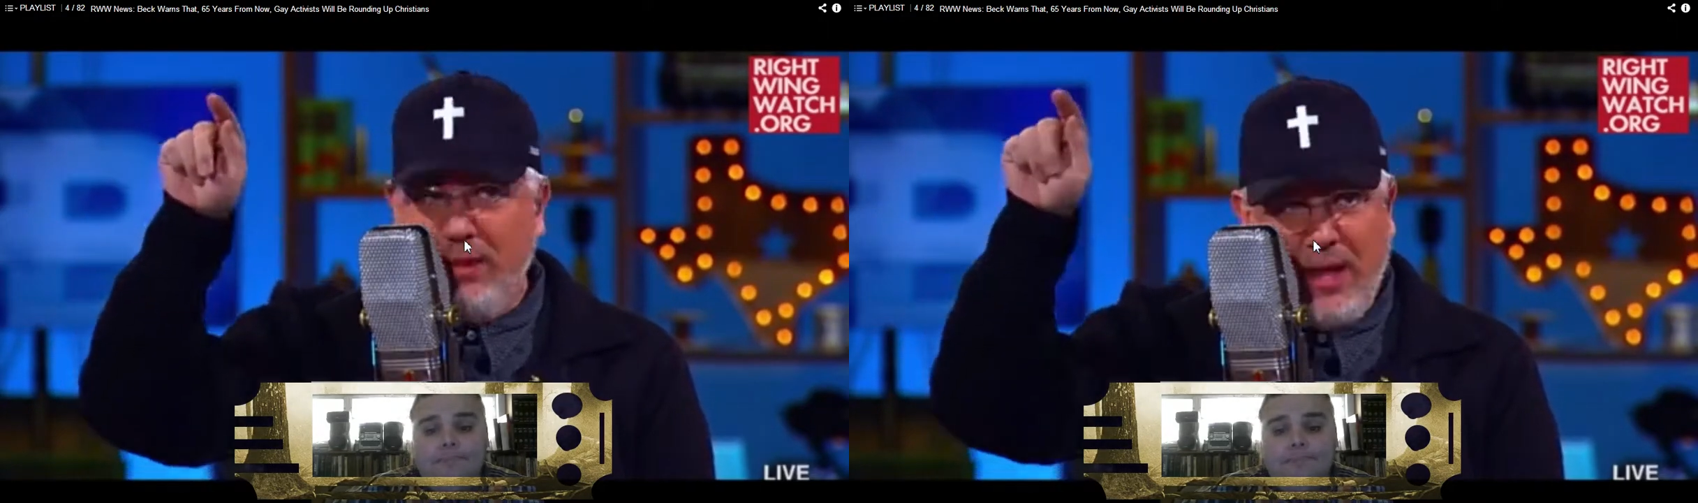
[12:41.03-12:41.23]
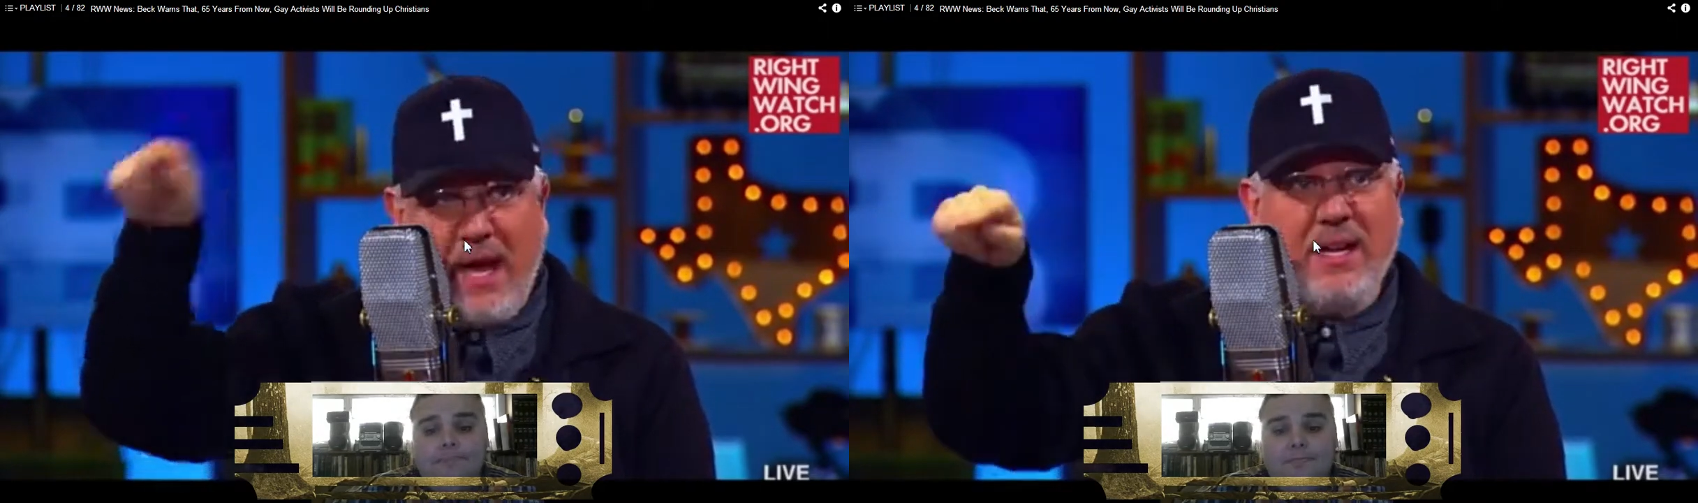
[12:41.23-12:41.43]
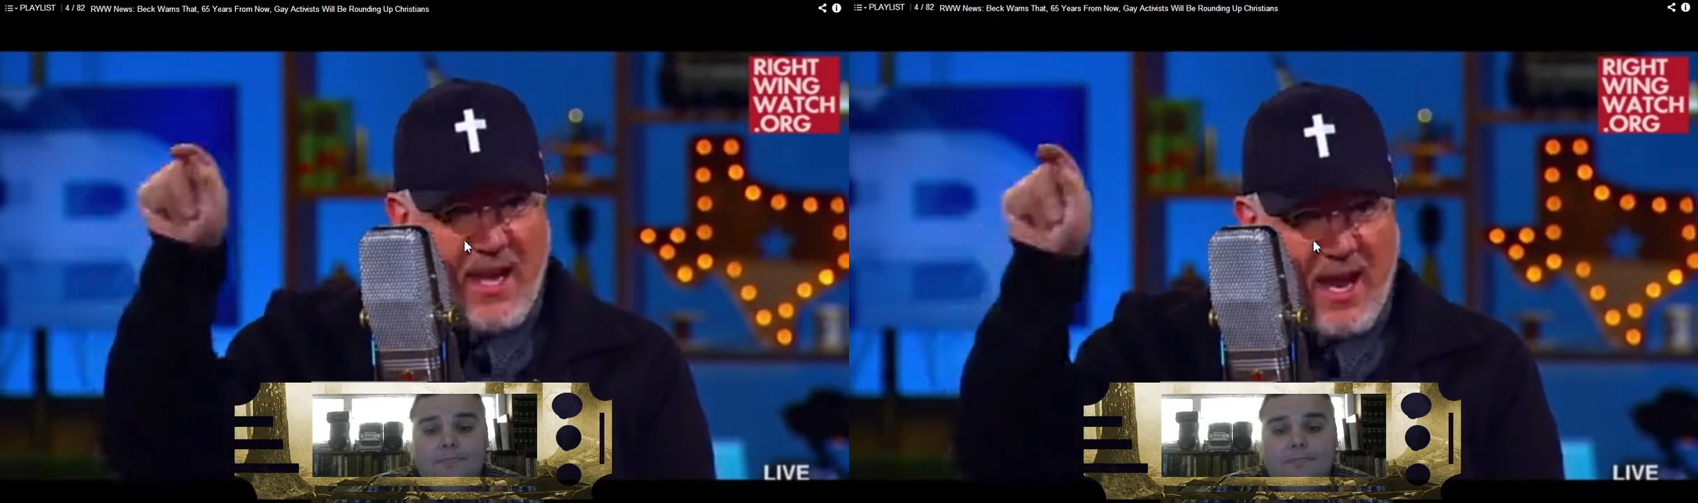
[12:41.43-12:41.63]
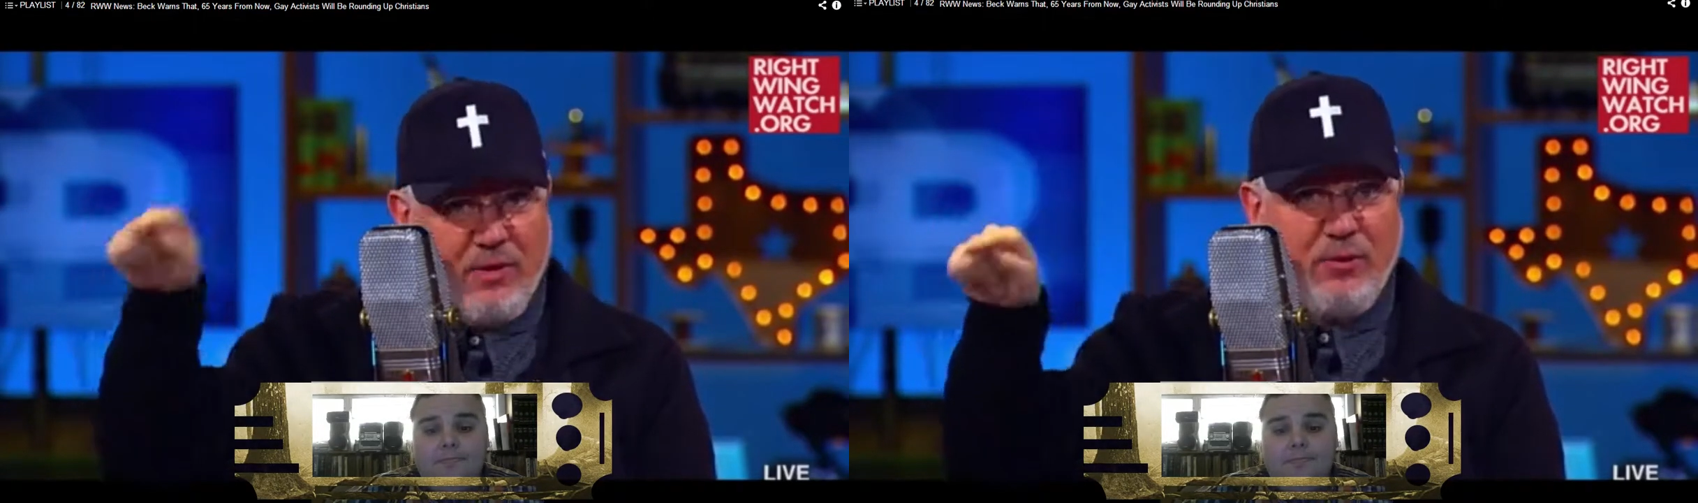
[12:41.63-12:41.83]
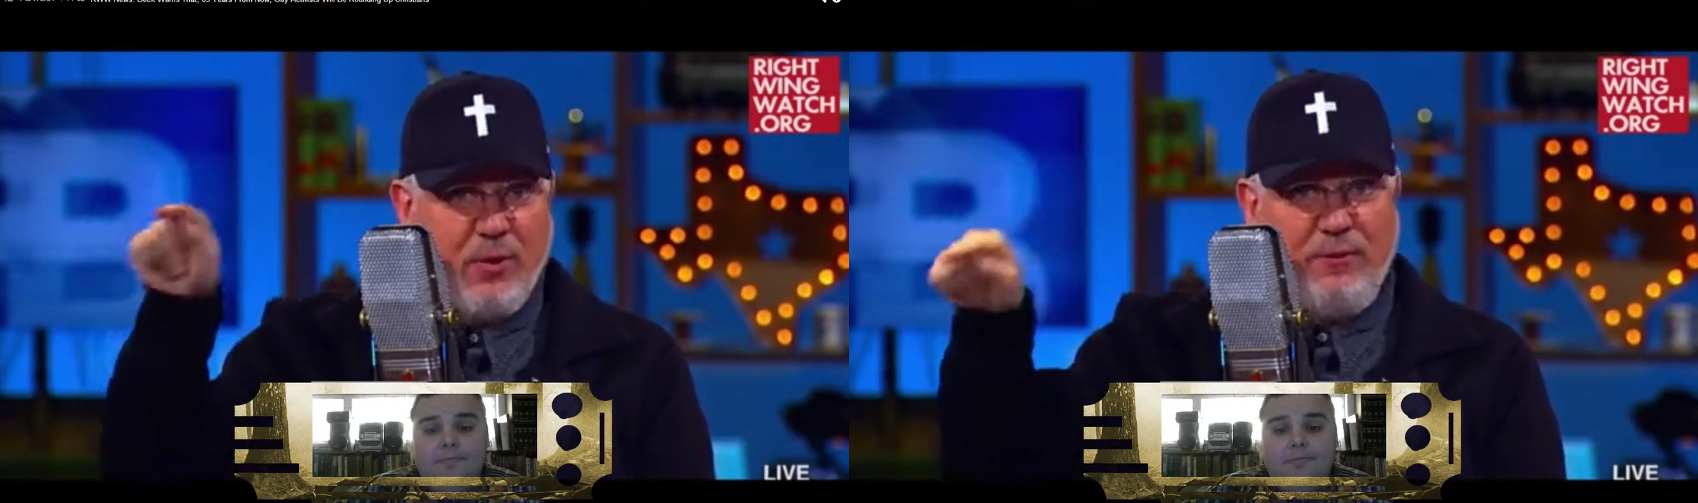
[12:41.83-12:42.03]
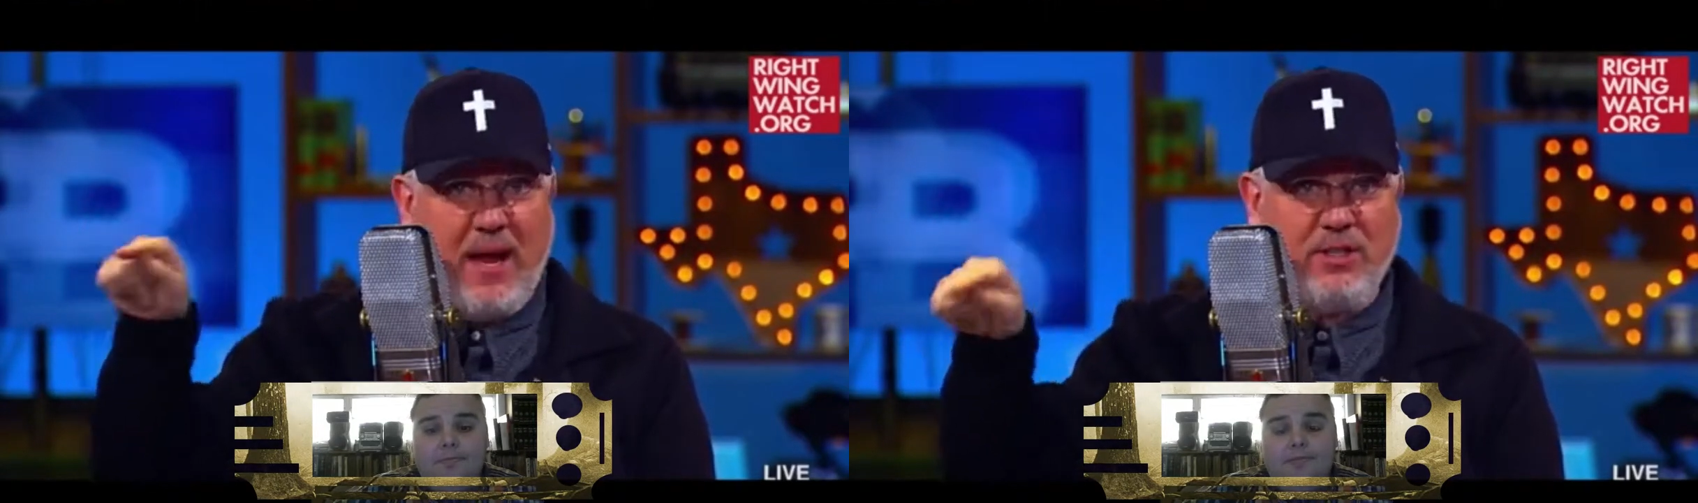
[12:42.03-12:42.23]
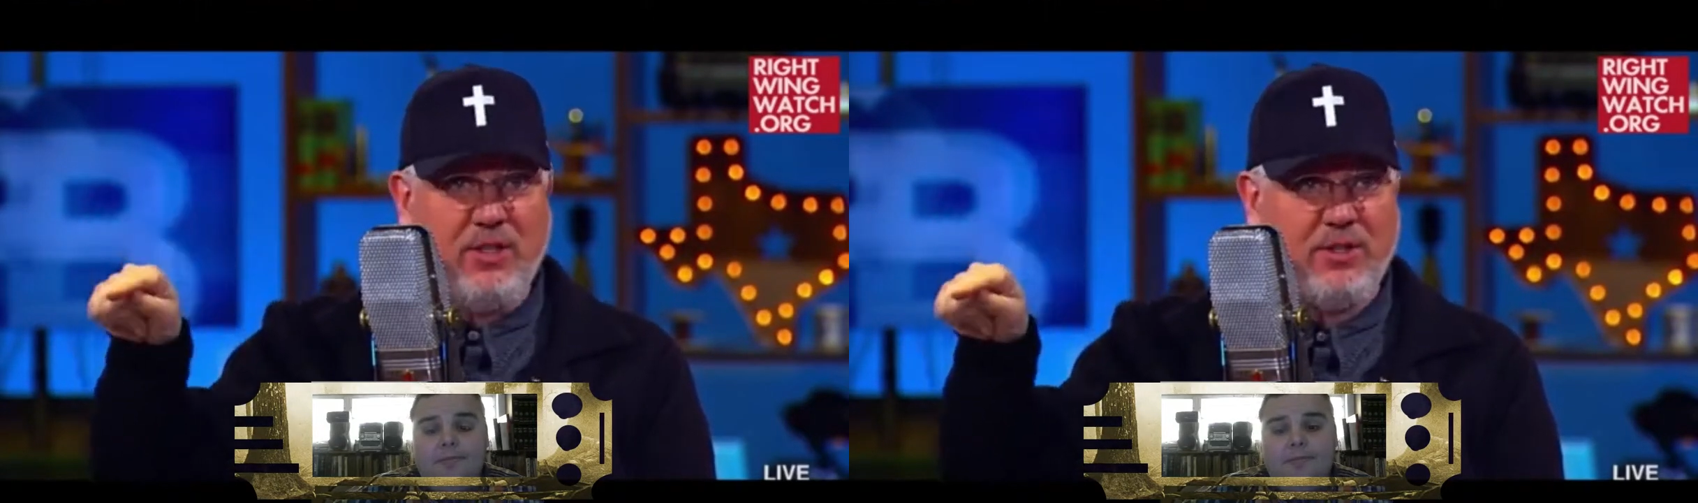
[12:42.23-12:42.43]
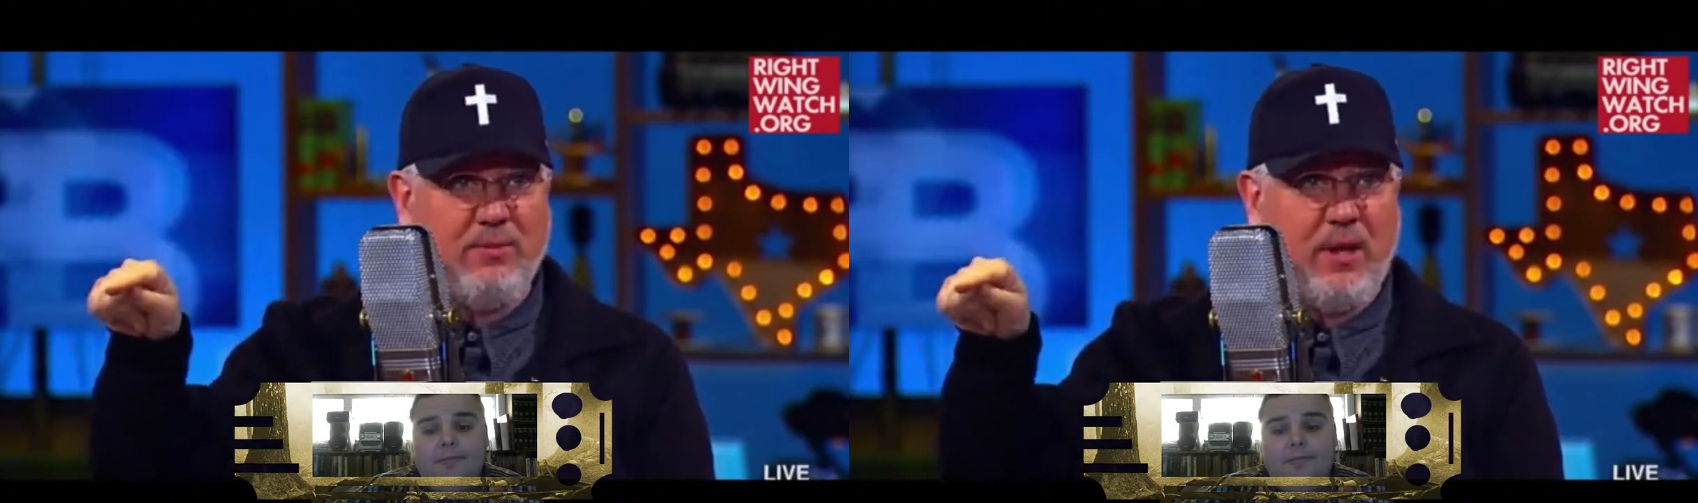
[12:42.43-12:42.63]
that is
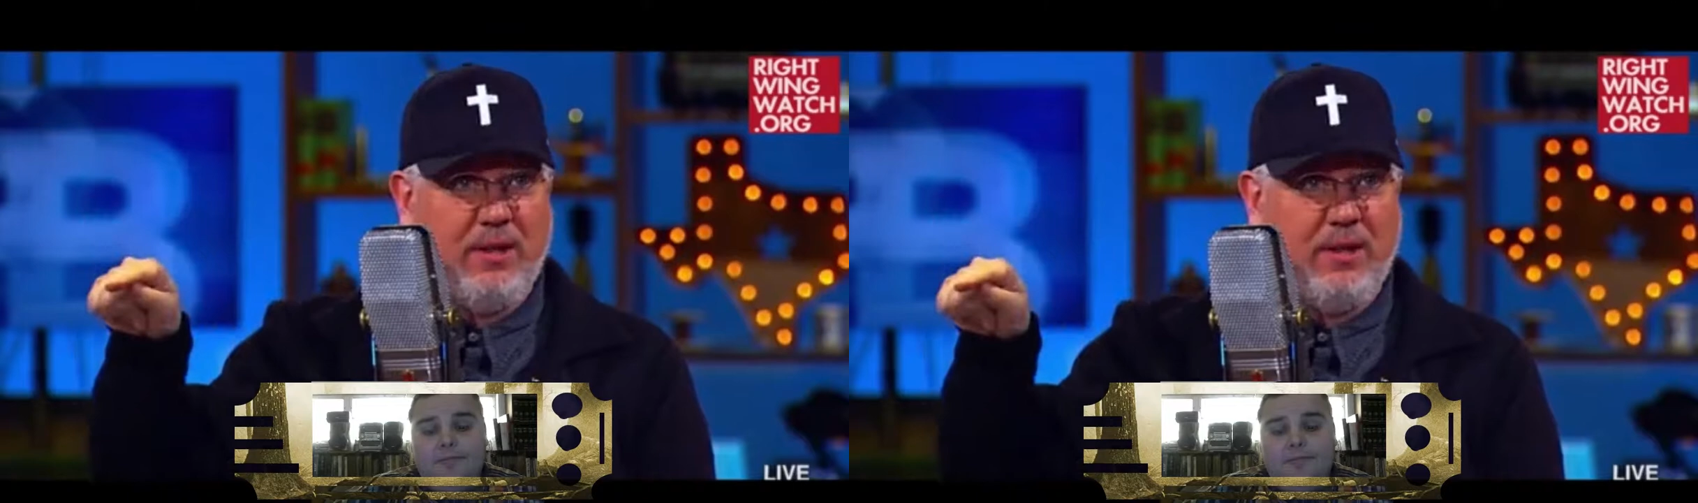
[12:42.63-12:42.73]
heterofascism